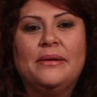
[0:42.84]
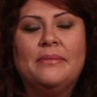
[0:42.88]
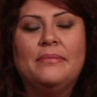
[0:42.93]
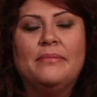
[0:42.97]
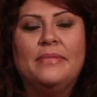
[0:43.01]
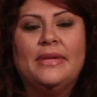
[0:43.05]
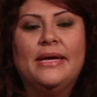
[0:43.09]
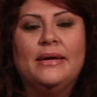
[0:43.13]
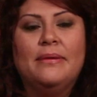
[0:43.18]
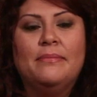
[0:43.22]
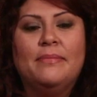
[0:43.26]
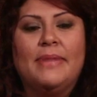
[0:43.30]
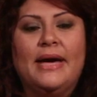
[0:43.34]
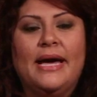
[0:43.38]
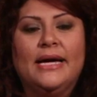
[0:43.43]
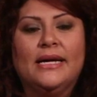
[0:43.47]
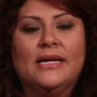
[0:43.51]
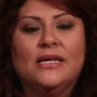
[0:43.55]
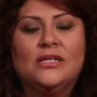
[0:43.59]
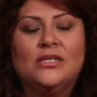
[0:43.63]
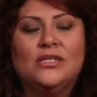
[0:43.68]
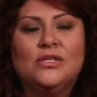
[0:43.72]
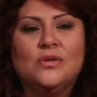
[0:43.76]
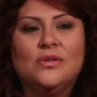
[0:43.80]
met back
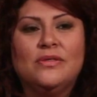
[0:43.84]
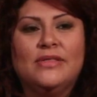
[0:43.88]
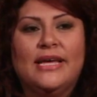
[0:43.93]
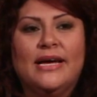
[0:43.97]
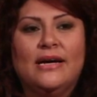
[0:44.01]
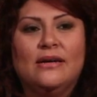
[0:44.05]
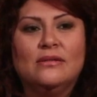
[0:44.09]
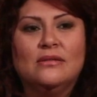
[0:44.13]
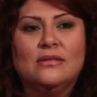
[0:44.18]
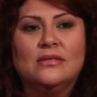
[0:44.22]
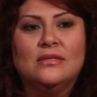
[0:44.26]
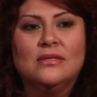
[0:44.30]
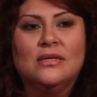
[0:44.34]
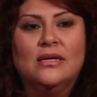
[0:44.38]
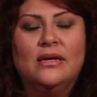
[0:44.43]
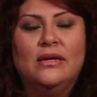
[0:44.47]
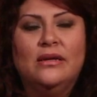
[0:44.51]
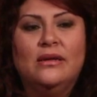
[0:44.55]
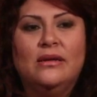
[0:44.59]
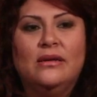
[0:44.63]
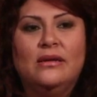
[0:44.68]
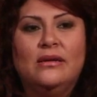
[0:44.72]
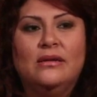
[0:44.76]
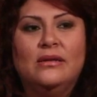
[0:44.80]
in
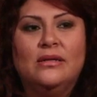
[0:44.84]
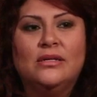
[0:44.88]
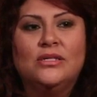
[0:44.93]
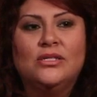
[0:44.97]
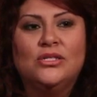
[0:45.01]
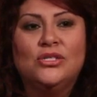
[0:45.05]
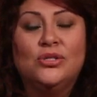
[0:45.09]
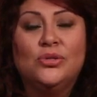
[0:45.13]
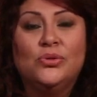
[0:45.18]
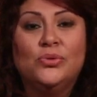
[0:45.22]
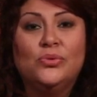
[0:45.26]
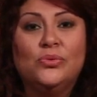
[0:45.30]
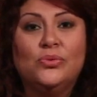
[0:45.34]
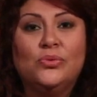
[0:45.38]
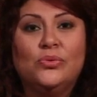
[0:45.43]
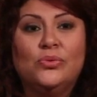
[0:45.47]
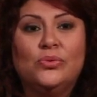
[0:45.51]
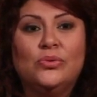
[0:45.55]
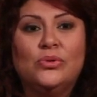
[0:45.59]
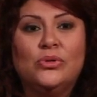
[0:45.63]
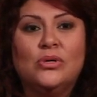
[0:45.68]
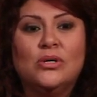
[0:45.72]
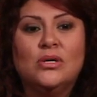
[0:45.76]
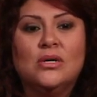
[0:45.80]

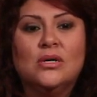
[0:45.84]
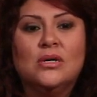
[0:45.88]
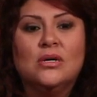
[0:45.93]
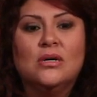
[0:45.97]
2002